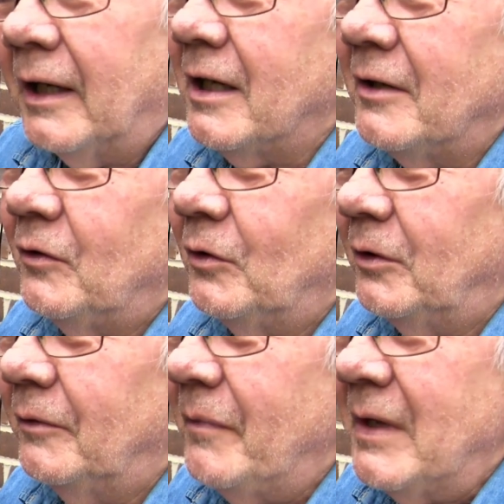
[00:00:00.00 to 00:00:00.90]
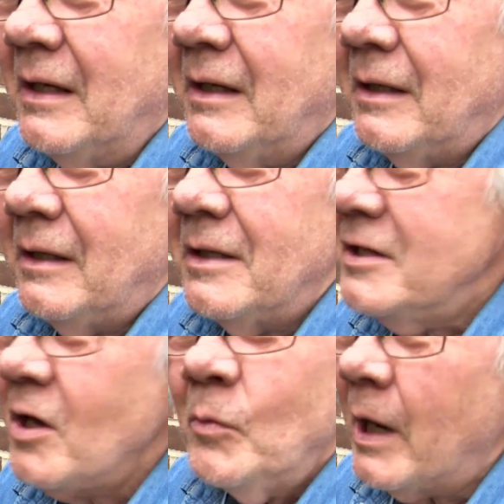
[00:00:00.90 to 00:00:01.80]
And I thought, there's
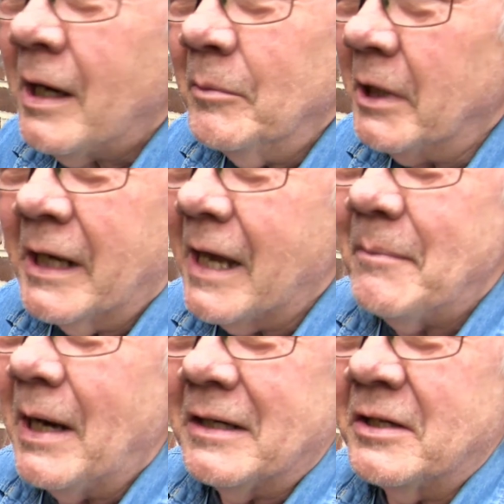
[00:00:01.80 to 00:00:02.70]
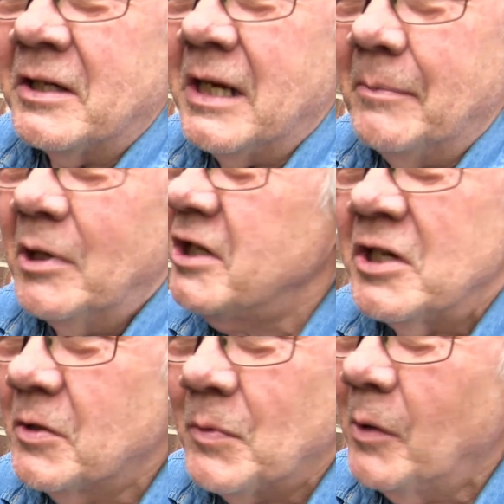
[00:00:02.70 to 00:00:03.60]
no way I'm going to get back to sleep. I
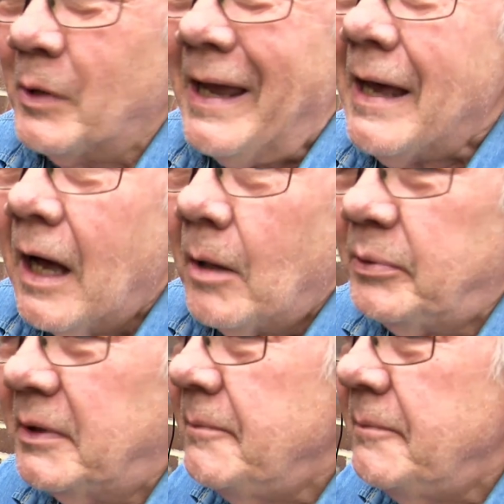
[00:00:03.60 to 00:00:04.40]
just as well get up.